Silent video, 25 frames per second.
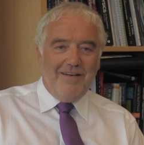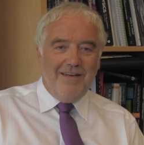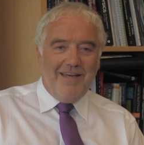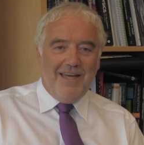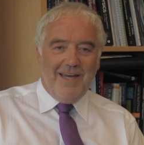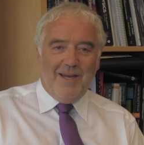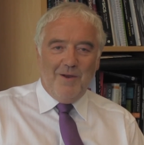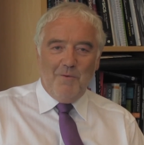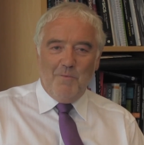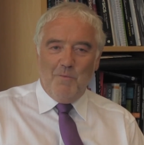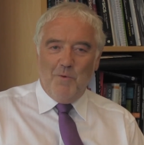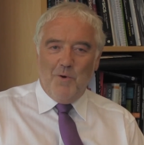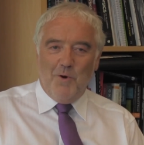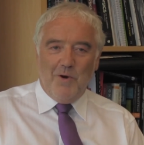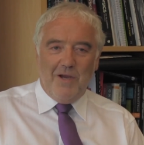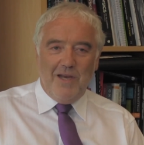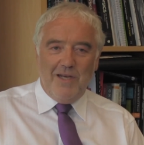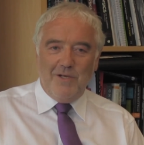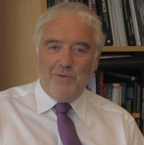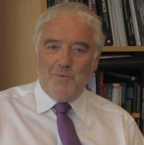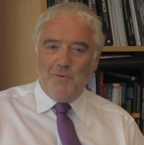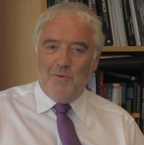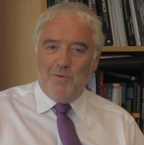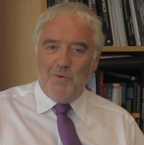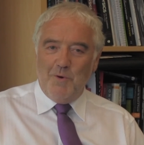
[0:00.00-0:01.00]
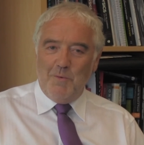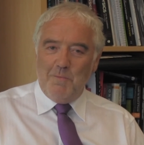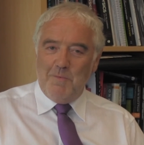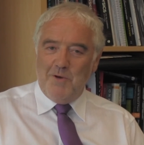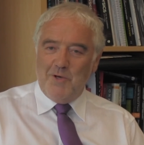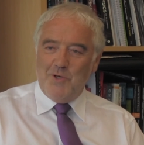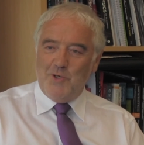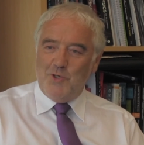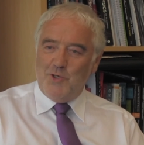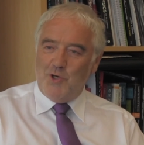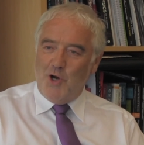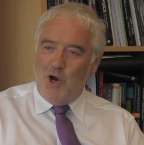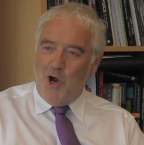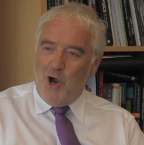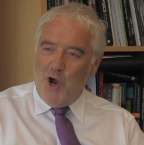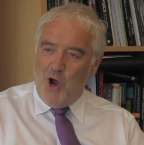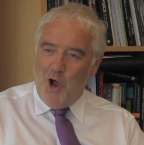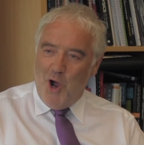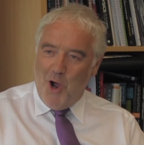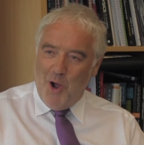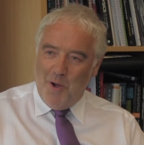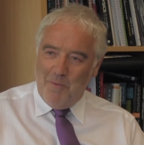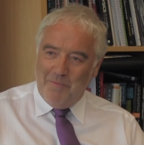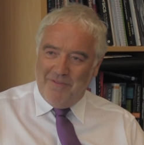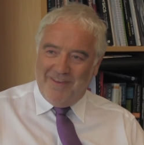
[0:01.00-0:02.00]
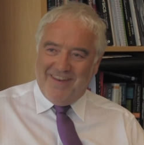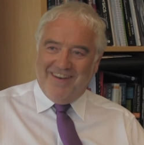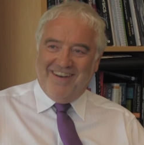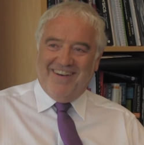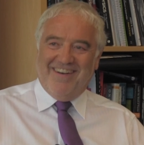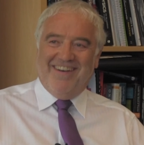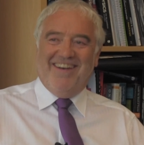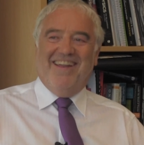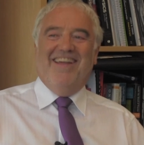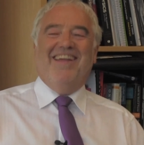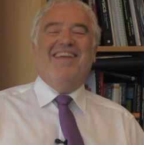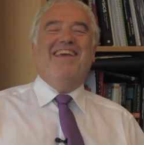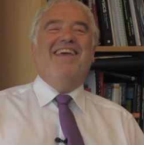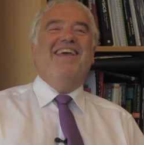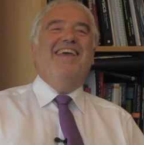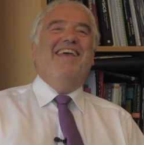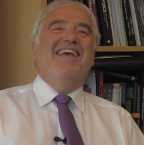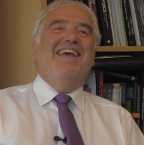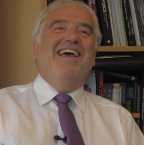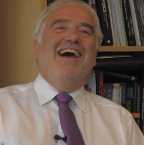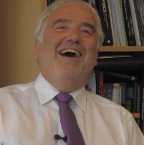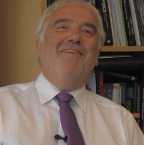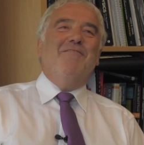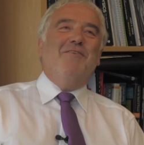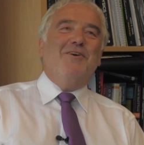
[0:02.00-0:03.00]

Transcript: and he can walk into a room and charm. I've